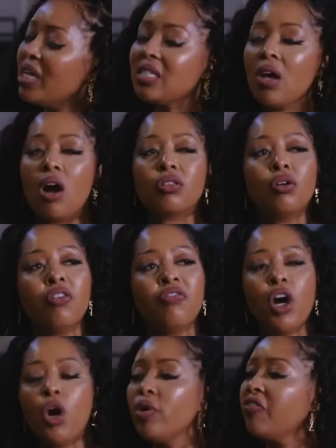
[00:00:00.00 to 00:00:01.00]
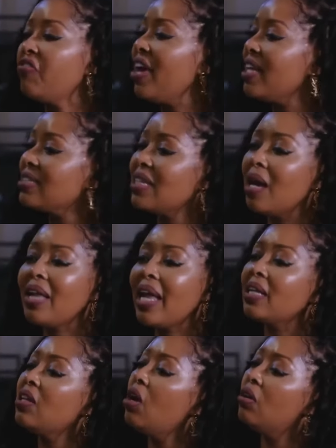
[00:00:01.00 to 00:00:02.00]
questioning all they had ever
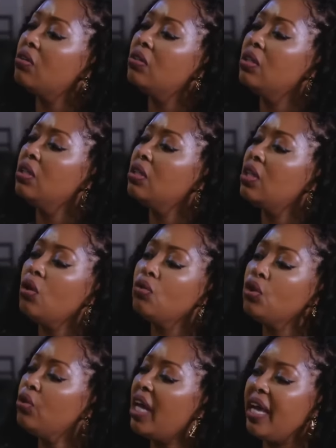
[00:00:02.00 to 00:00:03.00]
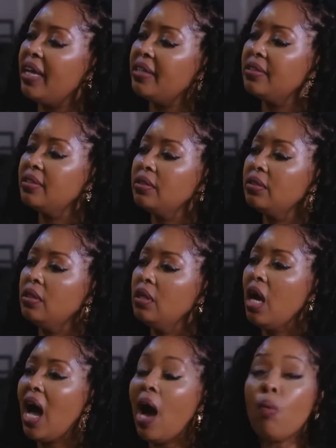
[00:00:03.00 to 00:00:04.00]
known about the band.
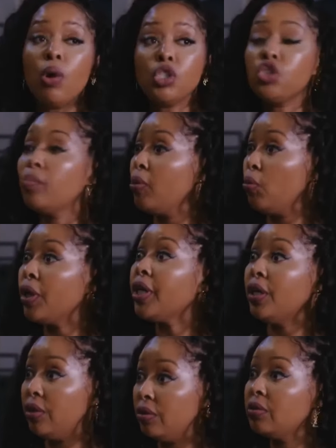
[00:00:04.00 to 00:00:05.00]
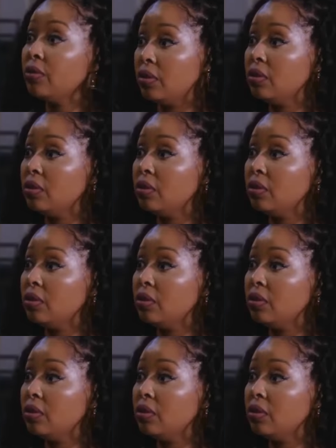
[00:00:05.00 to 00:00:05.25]
Importantly, the impact is